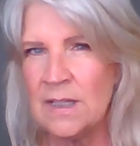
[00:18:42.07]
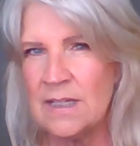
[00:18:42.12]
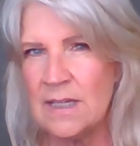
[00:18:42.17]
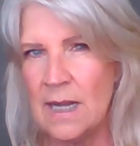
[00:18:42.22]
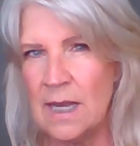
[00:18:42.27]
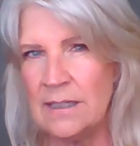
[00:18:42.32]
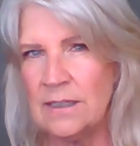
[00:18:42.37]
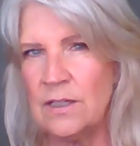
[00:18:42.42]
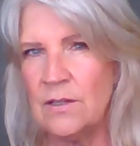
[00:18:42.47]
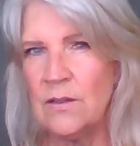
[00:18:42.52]

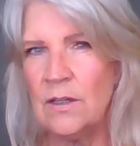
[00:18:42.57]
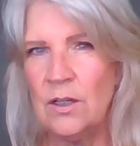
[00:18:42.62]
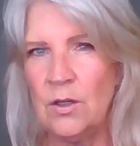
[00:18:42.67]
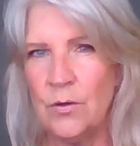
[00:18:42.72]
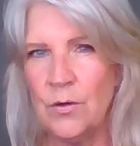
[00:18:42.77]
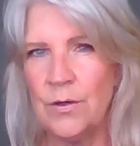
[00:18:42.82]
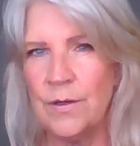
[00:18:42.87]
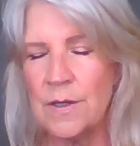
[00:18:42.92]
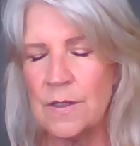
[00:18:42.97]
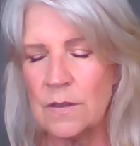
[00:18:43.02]
tied to the
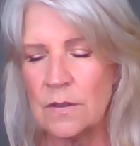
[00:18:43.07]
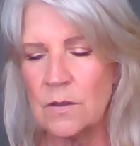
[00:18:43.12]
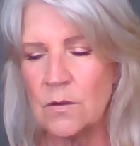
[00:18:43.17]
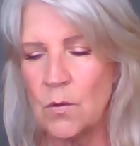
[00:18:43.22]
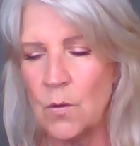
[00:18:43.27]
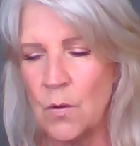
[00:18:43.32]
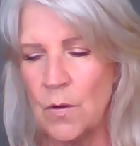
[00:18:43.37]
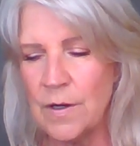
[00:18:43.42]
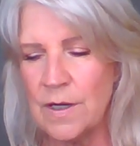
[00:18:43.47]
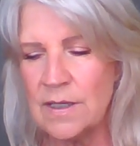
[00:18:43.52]
Uranus
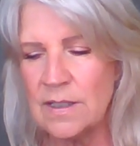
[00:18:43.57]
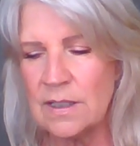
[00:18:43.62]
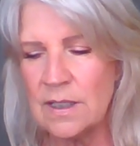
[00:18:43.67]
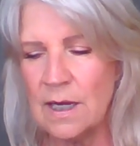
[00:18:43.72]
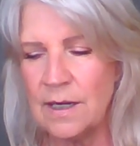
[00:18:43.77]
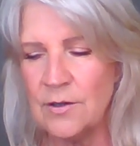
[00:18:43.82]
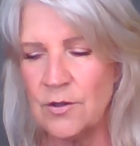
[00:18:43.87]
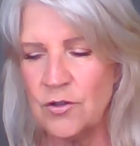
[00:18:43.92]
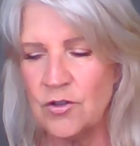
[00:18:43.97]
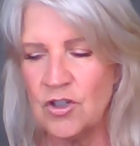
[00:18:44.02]
Taurus
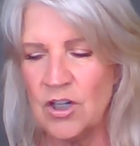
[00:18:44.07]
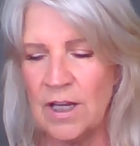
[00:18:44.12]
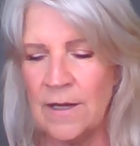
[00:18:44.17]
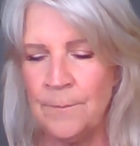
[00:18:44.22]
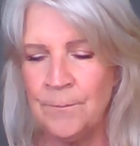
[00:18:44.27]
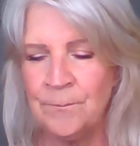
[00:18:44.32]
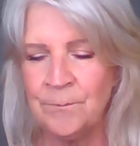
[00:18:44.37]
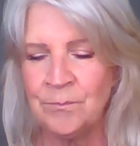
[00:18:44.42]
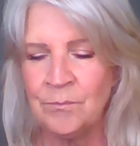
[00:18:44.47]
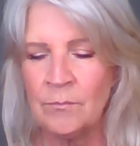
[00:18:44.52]
energy